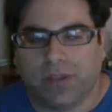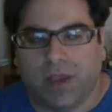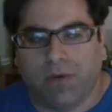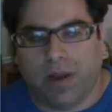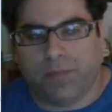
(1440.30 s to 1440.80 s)
say,
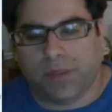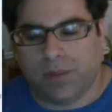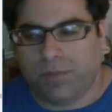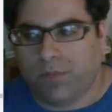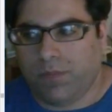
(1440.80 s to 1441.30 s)
well, I put
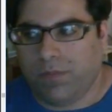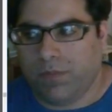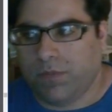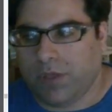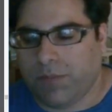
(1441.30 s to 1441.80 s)
the
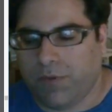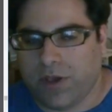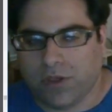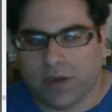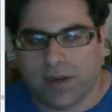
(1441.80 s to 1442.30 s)

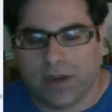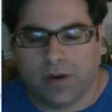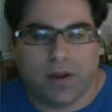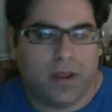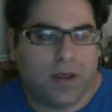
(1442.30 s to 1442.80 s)
separation in
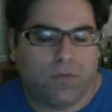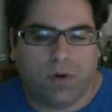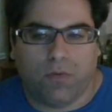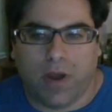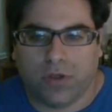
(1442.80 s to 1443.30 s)
here.
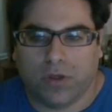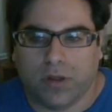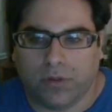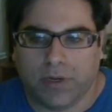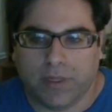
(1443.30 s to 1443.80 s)
Well, why'd you
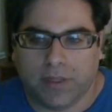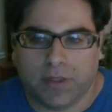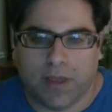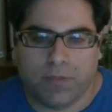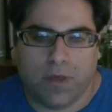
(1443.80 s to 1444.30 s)
include it in the
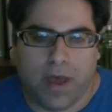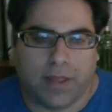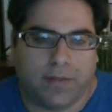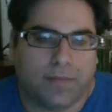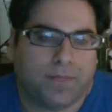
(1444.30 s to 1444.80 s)
same thought?